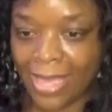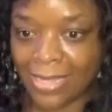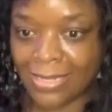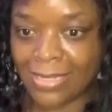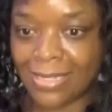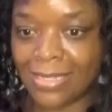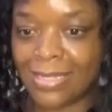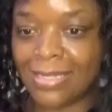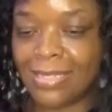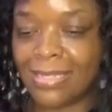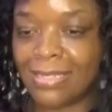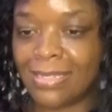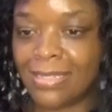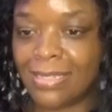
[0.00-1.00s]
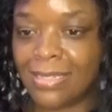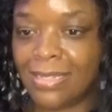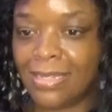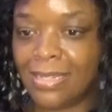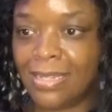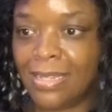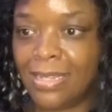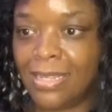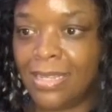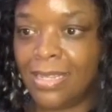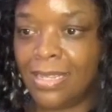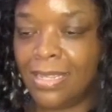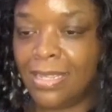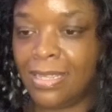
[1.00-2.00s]

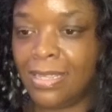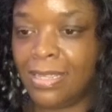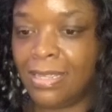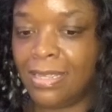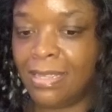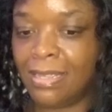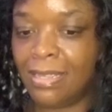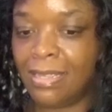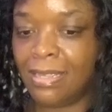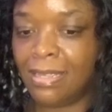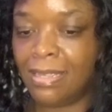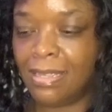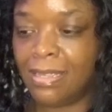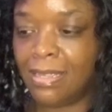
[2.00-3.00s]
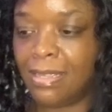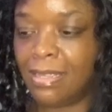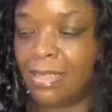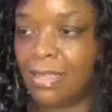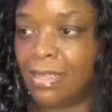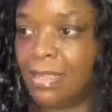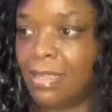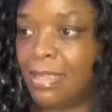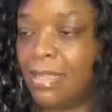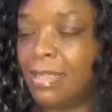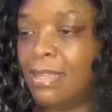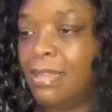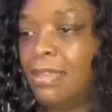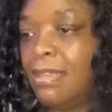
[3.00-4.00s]

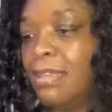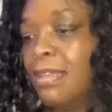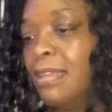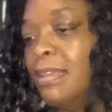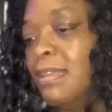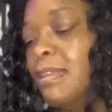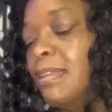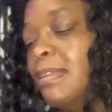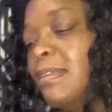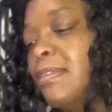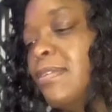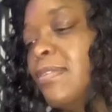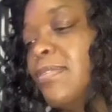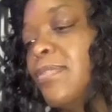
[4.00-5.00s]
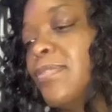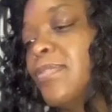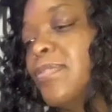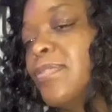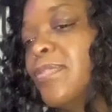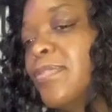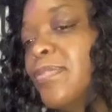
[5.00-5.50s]
(not speaking)